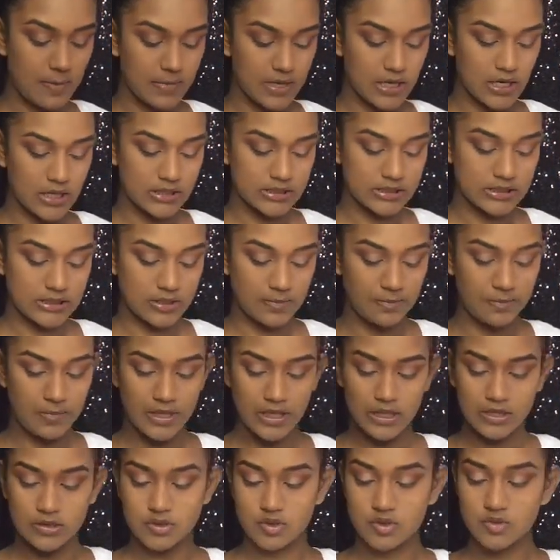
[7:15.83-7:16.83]
I'm gonna dip
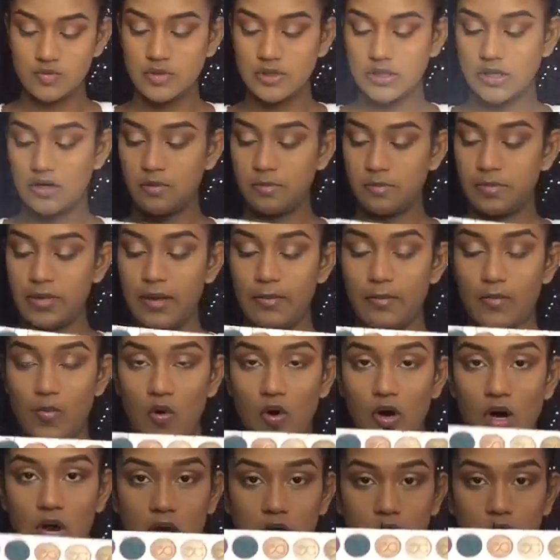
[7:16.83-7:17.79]
into a little bit more